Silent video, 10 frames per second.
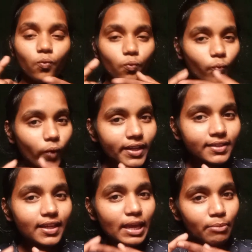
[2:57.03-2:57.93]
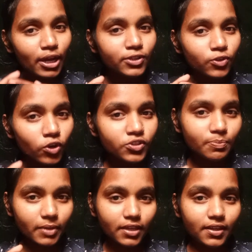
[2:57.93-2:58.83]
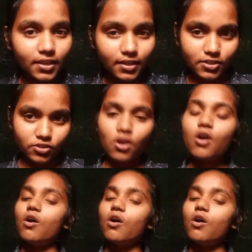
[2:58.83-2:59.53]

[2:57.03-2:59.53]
When am I not speaking in English?